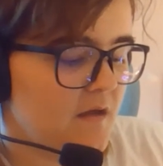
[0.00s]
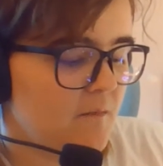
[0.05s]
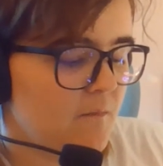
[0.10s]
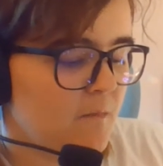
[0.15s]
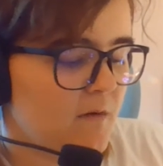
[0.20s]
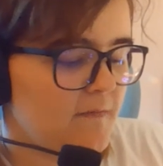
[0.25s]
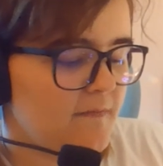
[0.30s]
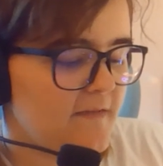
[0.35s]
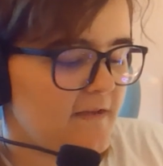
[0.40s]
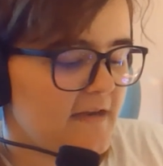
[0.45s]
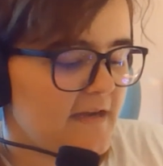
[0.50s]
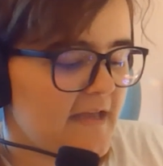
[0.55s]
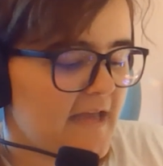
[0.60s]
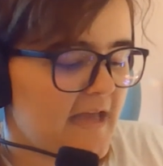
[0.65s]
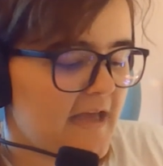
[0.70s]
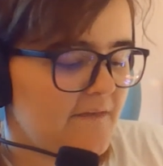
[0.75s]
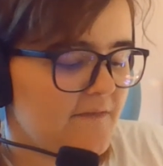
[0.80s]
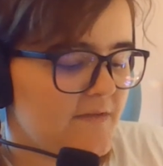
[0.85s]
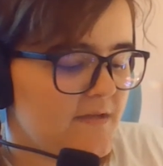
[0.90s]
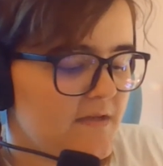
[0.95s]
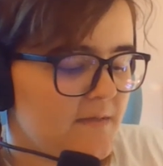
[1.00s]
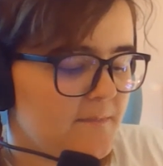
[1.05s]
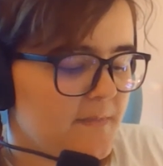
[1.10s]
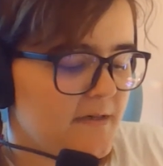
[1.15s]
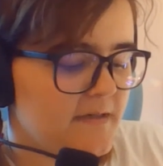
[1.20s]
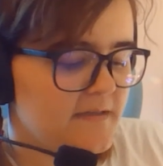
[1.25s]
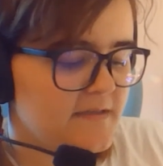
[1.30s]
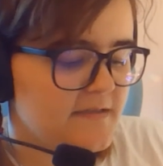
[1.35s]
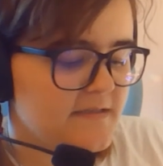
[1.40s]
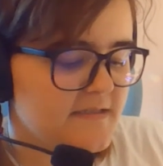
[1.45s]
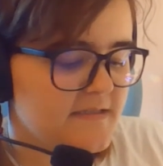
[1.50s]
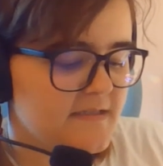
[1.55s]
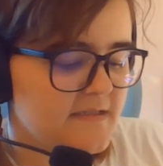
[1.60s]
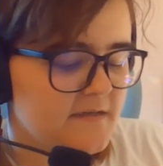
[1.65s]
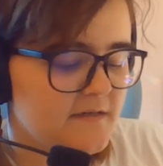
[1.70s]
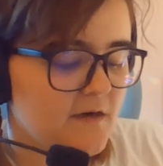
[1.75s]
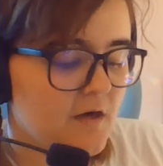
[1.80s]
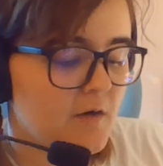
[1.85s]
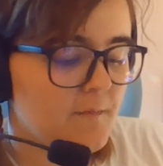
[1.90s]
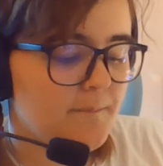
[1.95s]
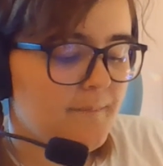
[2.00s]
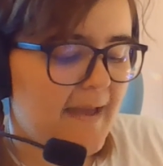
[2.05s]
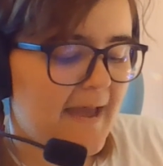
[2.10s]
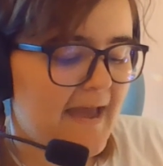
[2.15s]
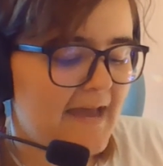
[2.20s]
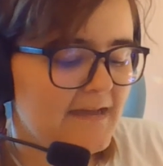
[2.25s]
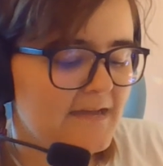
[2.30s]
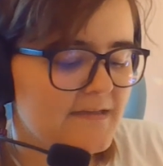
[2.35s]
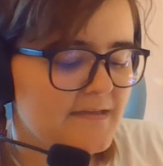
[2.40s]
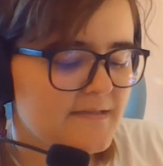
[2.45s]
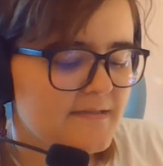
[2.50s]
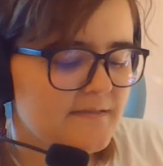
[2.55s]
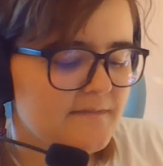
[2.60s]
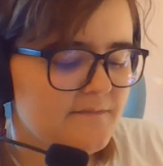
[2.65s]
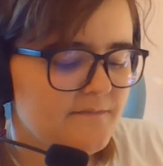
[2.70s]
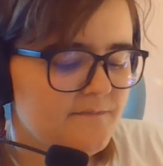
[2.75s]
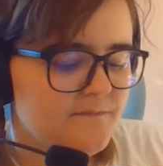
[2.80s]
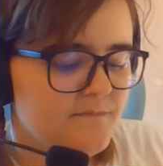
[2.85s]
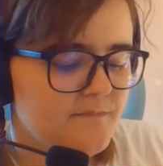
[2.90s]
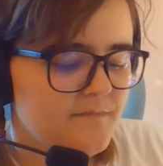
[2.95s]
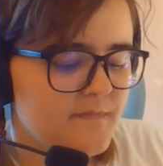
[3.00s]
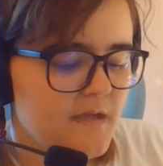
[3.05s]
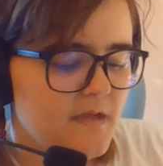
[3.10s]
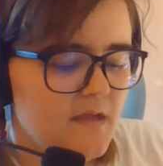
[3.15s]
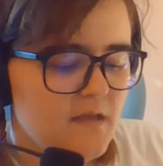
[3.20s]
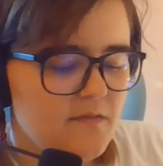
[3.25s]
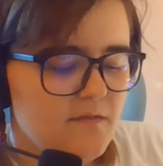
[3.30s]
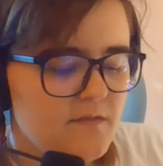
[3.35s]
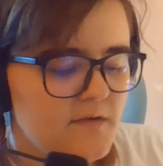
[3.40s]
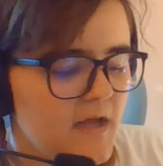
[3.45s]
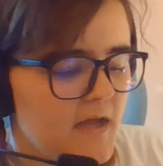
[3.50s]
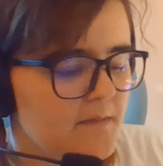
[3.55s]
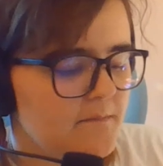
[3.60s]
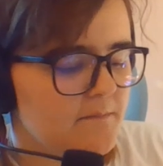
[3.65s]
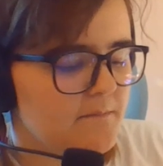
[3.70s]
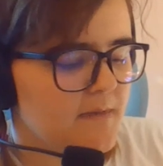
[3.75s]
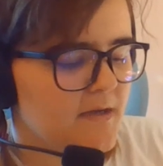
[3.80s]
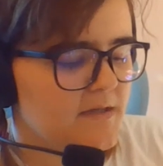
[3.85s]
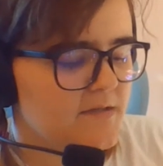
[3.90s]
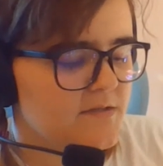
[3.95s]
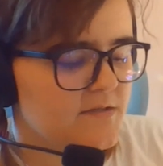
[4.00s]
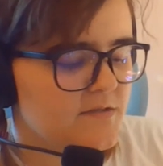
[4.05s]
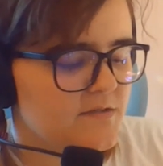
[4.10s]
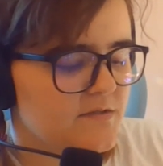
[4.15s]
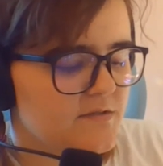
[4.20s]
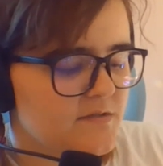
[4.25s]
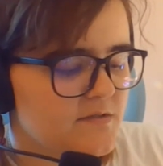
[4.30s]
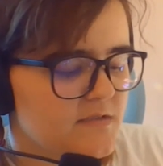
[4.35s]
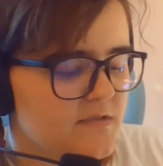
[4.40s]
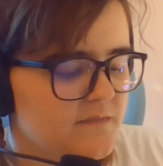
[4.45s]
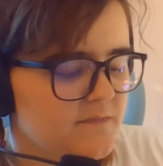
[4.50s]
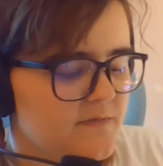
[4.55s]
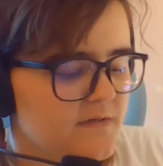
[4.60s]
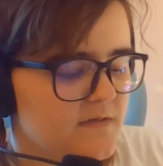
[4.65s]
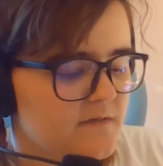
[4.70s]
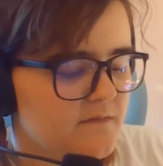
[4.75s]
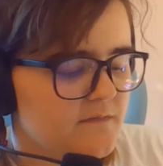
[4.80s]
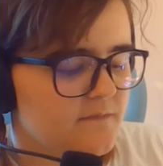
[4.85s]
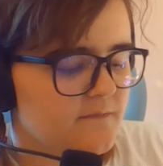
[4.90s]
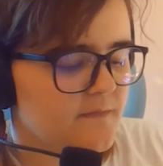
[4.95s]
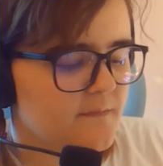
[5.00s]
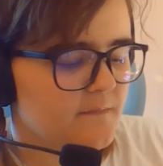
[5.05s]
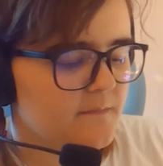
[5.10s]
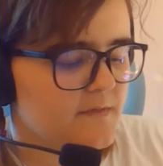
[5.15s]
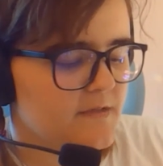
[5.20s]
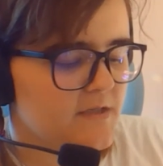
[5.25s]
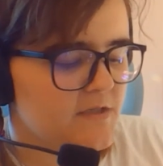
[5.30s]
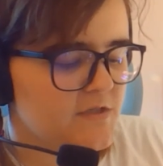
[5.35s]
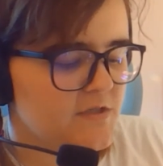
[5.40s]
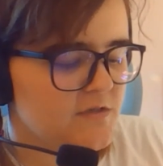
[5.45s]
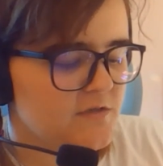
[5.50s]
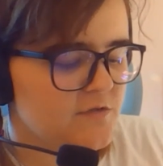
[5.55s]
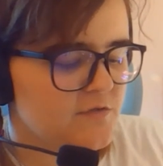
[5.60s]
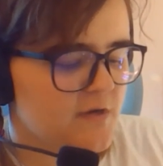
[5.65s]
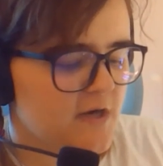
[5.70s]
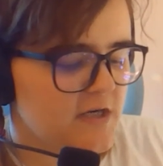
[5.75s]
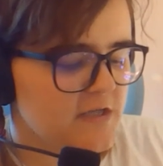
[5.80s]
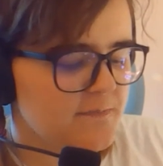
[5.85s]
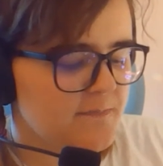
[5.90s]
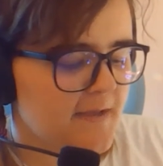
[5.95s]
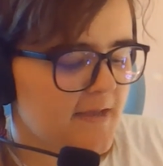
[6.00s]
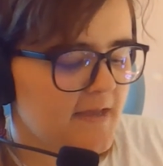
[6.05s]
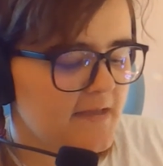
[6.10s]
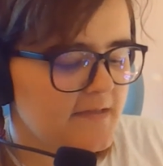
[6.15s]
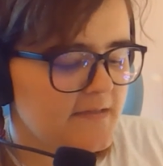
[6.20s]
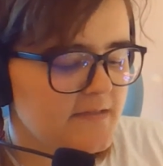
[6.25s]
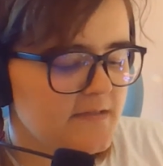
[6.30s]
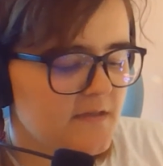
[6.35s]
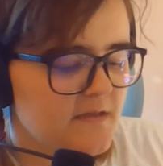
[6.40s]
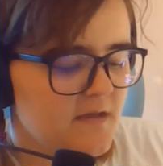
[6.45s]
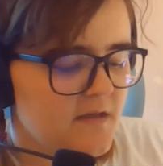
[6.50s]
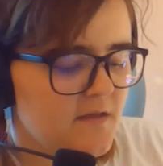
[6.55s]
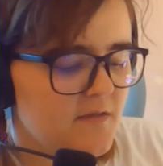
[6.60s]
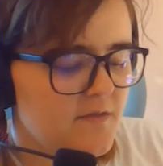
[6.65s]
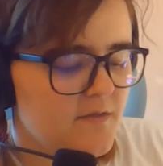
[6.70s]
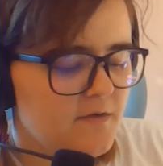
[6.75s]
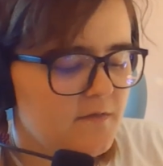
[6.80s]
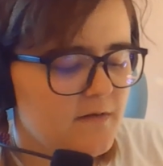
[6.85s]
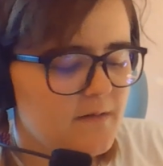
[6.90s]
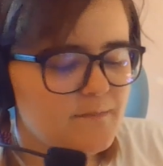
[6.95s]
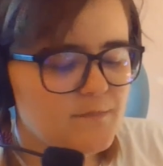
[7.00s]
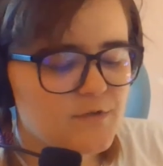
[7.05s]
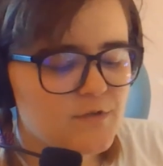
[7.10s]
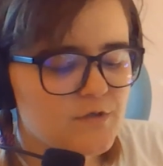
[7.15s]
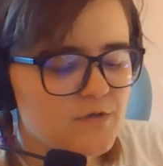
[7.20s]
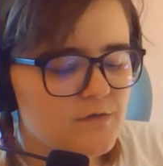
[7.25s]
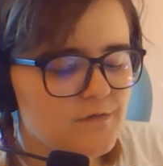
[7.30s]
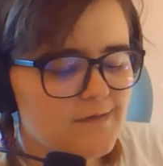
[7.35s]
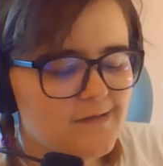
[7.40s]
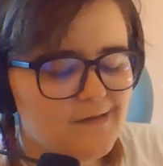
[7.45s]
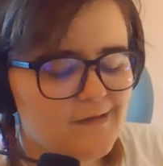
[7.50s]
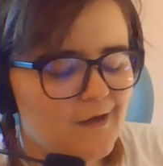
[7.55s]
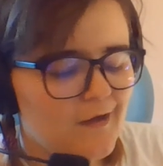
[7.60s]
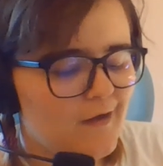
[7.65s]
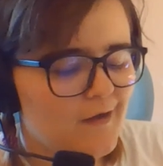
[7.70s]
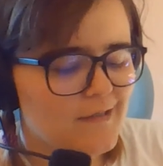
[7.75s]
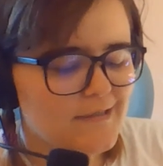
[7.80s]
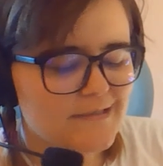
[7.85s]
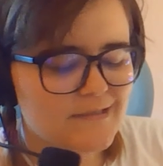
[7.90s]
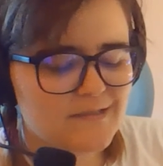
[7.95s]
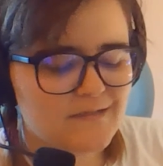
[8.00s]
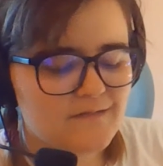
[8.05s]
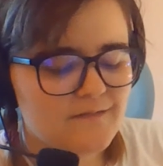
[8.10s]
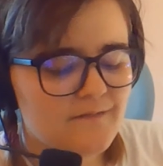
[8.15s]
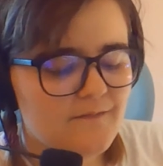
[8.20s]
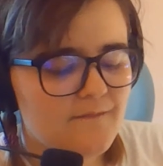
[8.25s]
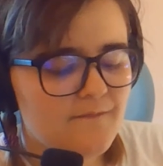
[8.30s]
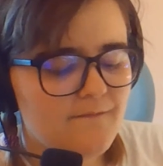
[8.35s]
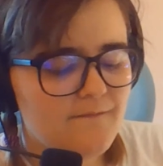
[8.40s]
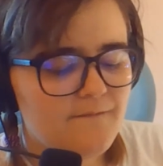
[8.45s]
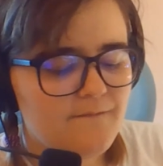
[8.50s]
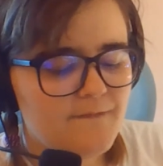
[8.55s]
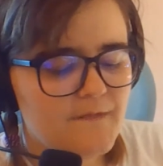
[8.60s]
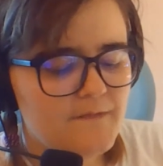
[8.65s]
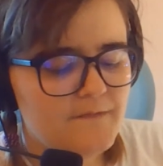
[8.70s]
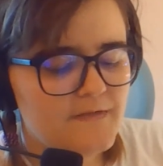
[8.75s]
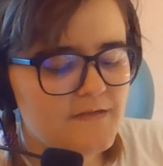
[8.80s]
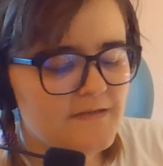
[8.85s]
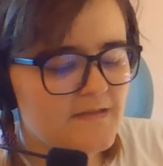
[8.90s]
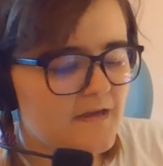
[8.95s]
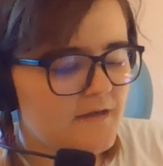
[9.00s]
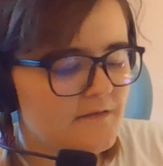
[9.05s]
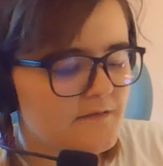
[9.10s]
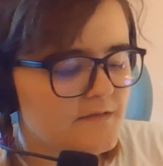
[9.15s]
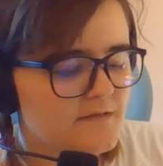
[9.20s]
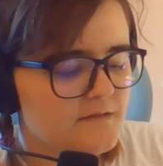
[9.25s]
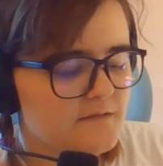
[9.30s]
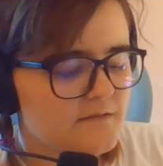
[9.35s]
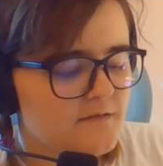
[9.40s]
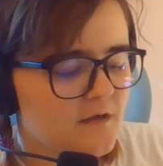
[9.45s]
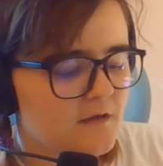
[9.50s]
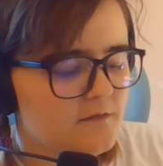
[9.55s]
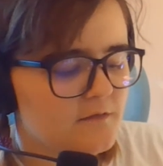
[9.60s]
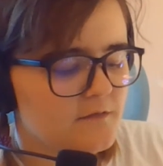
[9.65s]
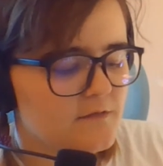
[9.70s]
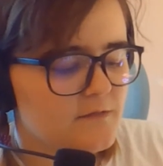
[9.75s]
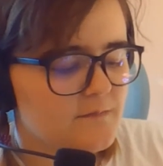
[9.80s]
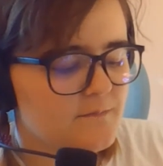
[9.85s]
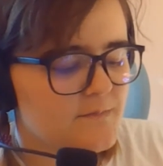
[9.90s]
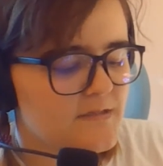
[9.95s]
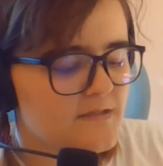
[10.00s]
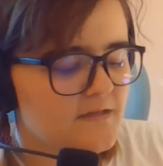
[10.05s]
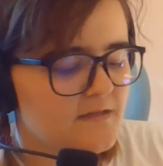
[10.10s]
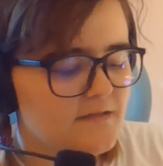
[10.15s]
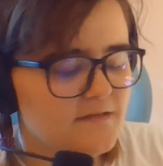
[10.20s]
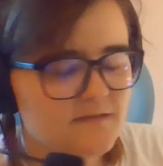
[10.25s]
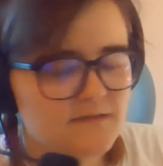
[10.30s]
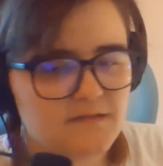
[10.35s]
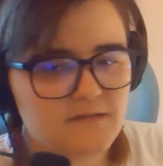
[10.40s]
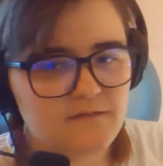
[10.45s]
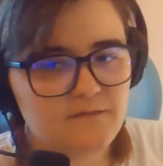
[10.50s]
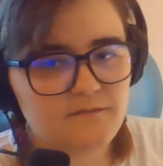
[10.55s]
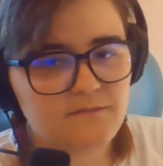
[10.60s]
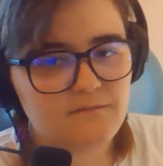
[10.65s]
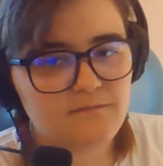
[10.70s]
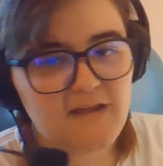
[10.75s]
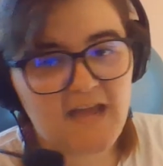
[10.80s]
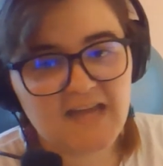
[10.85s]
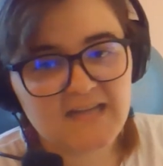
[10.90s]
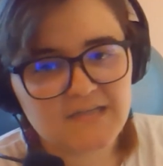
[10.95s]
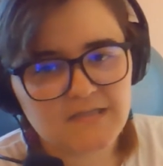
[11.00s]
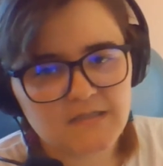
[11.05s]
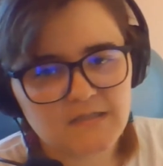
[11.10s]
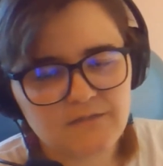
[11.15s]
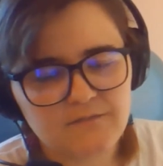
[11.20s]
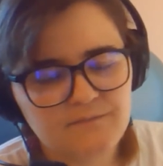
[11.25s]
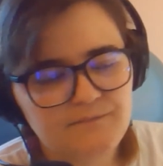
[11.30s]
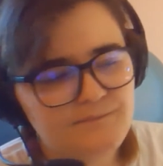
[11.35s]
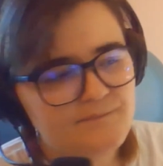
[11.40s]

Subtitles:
One thing I have in abundance here are bags. They're not much different from kitchen trash bags, though I'm sure they cost $50,000 because of NASA.